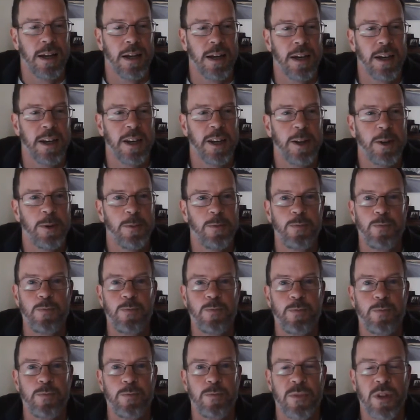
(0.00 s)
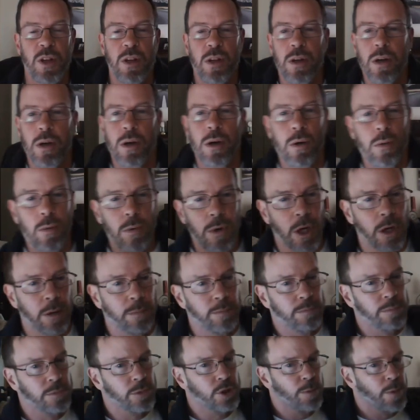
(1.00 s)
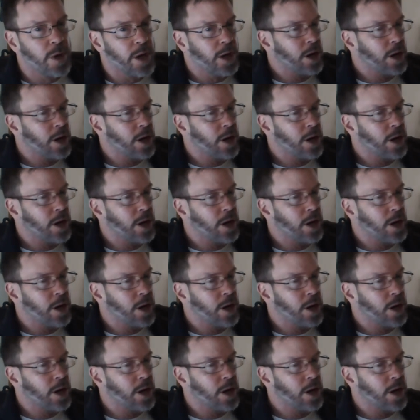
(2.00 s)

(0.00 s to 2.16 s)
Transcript: Um, welcome to my